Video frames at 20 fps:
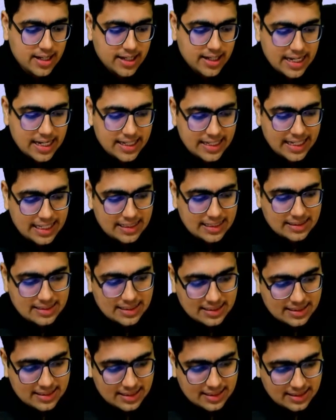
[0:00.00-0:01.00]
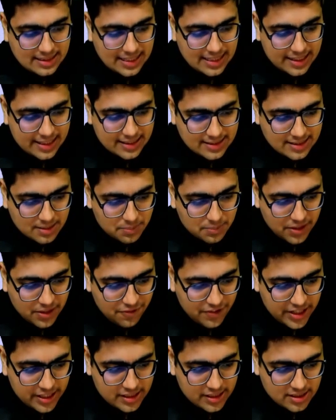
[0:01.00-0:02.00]
Condensed is just like a summary
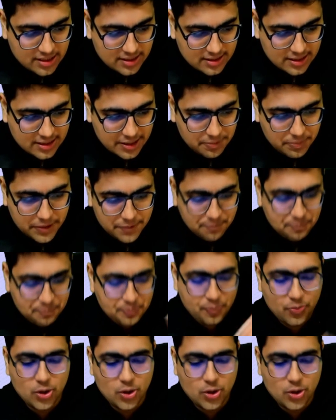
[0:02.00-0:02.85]
financial statement.